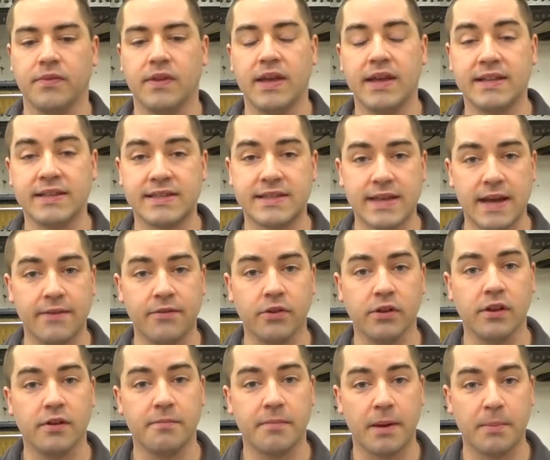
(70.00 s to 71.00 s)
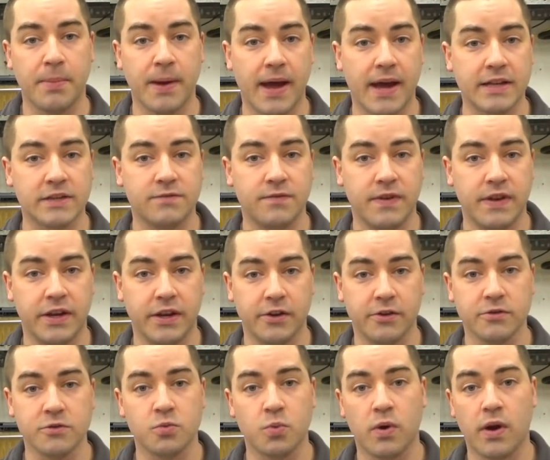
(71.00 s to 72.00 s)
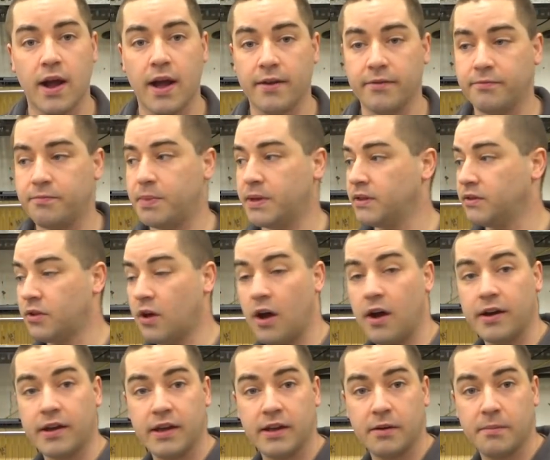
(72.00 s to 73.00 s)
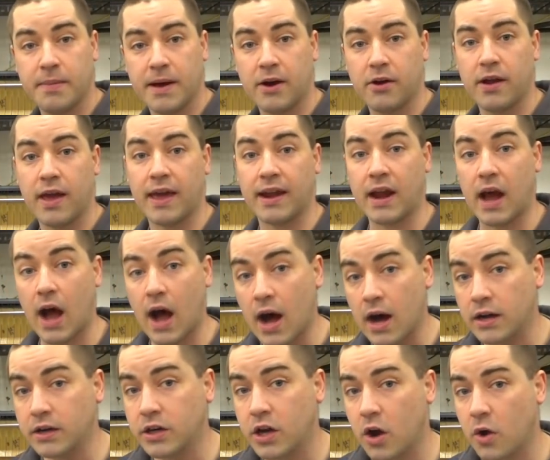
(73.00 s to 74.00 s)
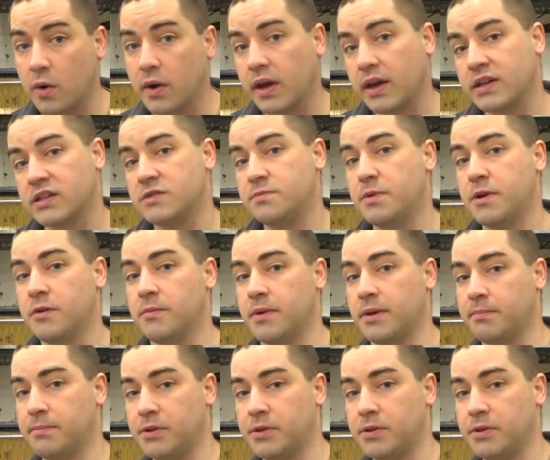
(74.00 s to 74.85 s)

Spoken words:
In several of my past videos where I've been talking about an ongoing experiment